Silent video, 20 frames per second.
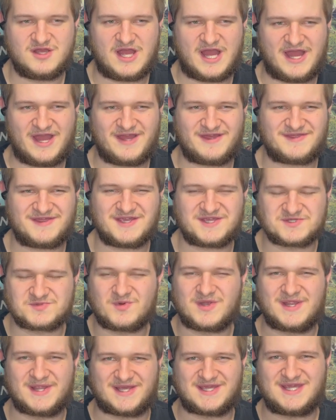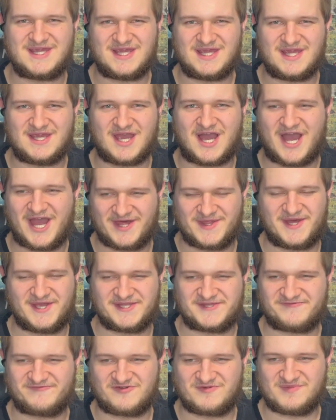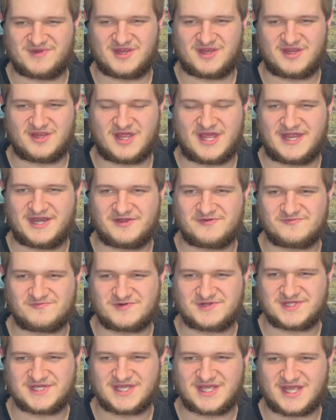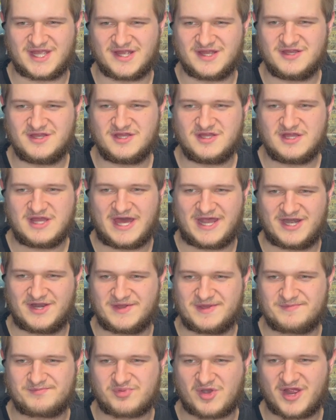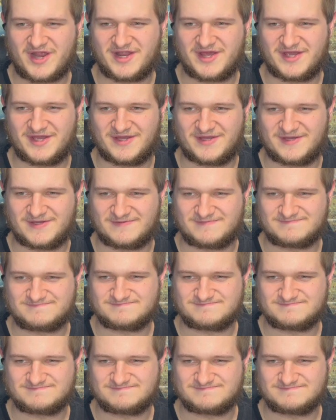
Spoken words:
I think, is one of the key highlights for me, and it really, I don't know, it brought a